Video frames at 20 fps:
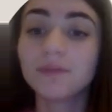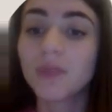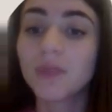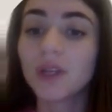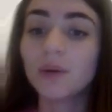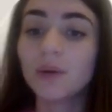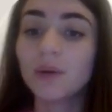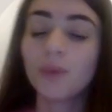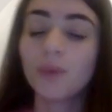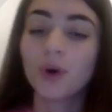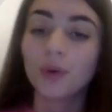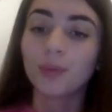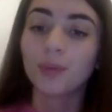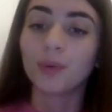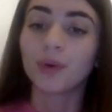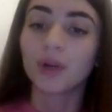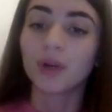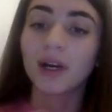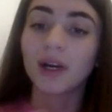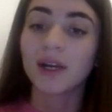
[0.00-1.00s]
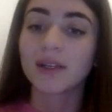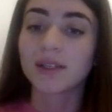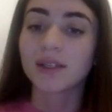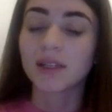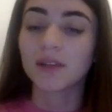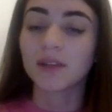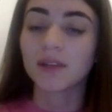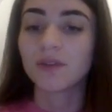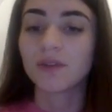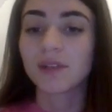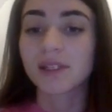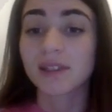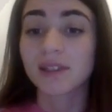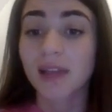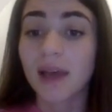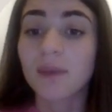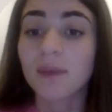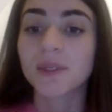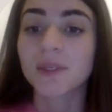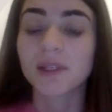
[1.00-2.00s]
more progressive
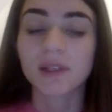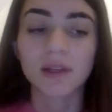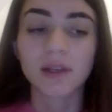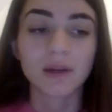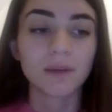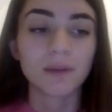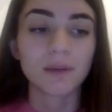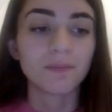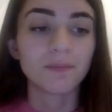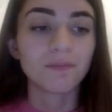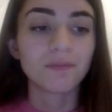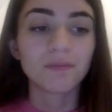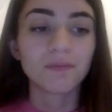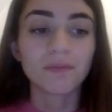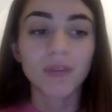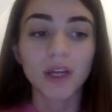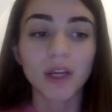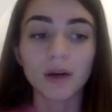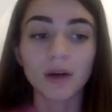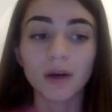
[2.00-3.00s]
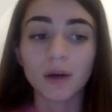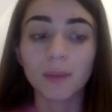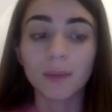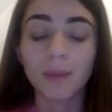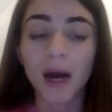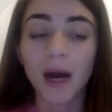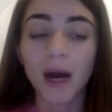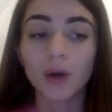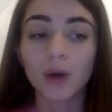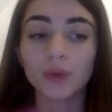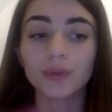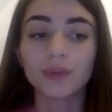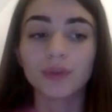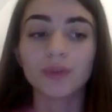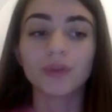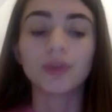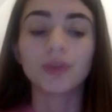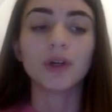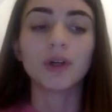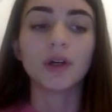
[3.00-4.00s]
steps
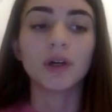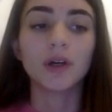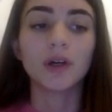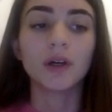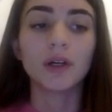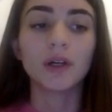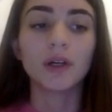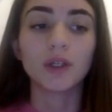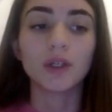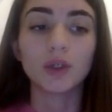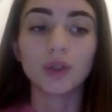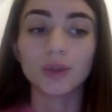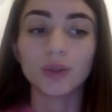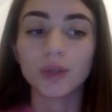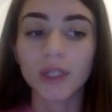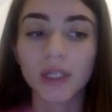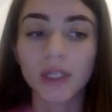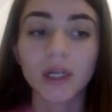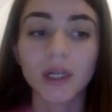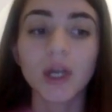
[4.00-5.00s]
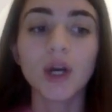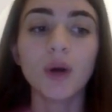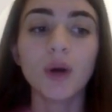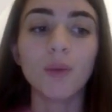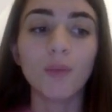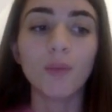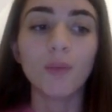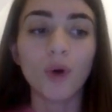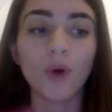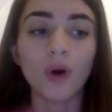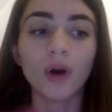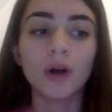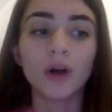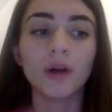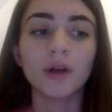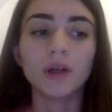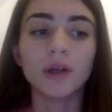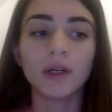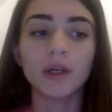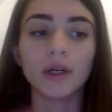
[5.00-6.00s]
about including
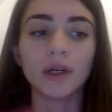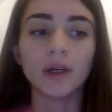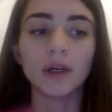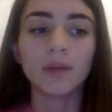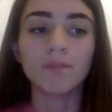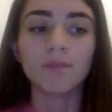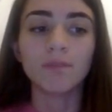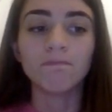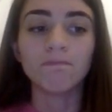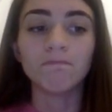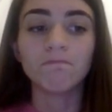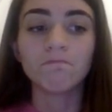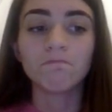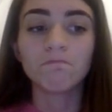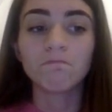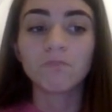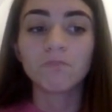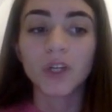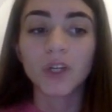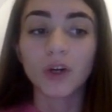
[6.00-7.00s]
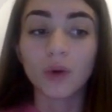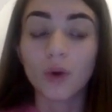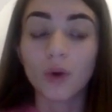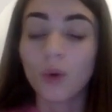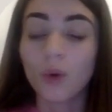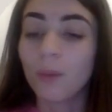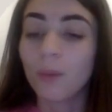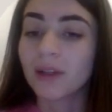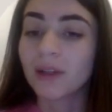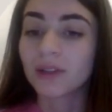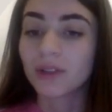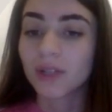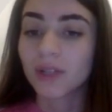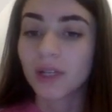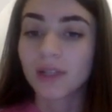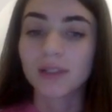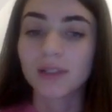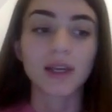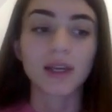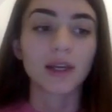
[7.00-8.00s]
more raw
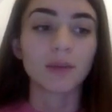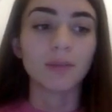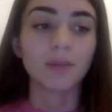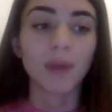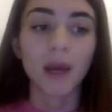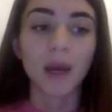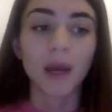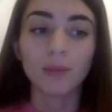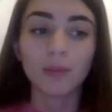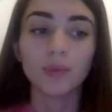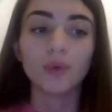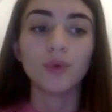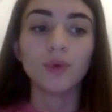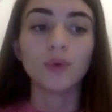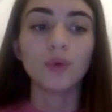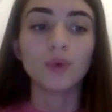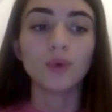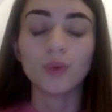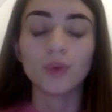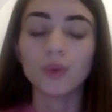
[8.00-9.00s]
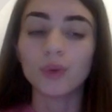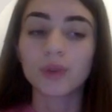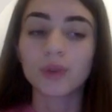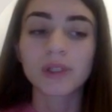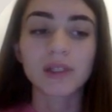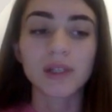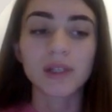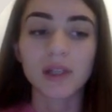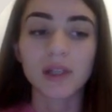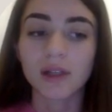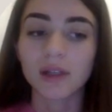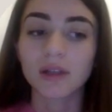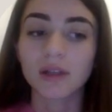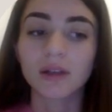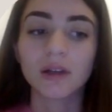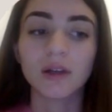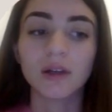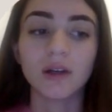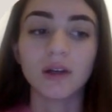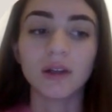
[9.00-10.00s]
materials like bamboo, wool, silk,
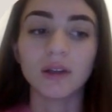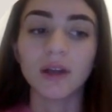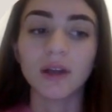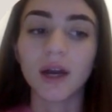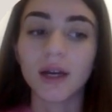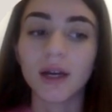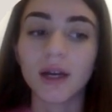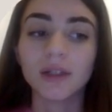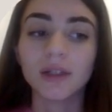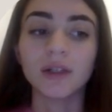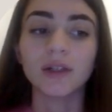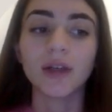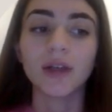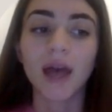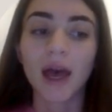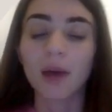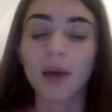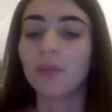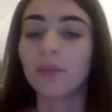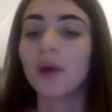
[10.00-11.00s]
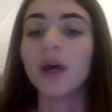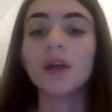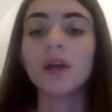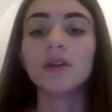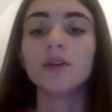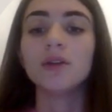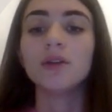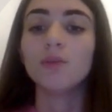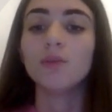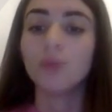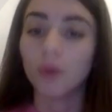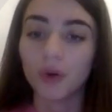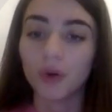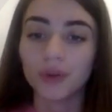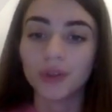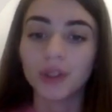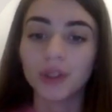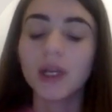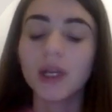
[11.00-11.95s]
linen, hemp, and modal.